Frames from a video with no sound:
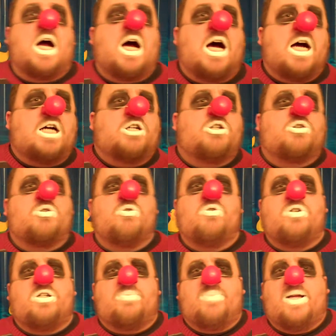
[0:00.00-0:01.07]
uh,
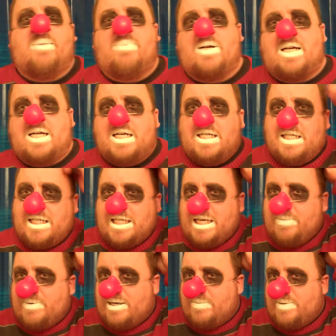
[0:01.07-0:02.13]
excuse me, but I
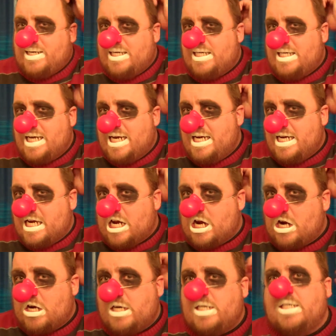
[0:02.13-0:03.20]
seem to be dead
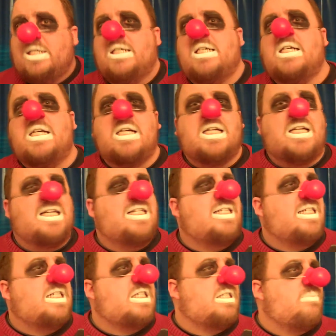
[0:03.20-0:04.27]
here, and
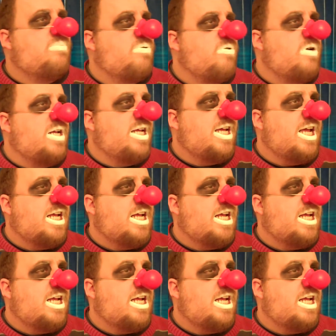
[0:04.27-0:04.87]
is this the pearly